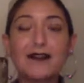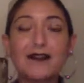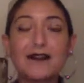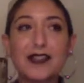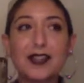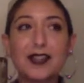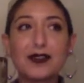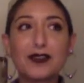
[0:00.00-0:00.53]

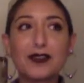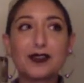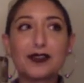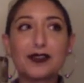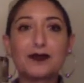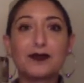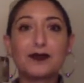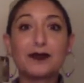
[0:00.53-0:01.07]

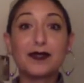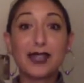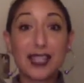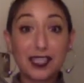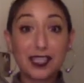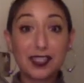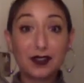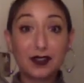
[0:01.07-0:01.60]
feels,
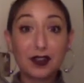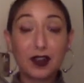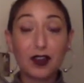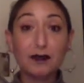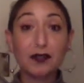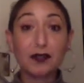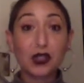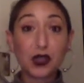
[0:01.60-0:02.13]
let's call
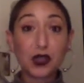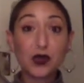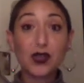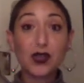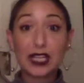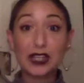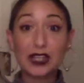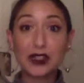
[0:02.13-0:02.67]
them 2
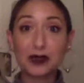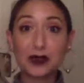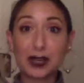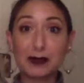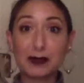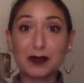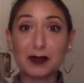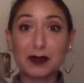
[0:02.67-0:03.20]

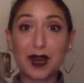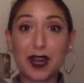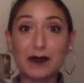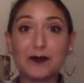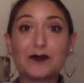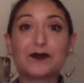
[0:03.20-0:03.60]
extremes, right?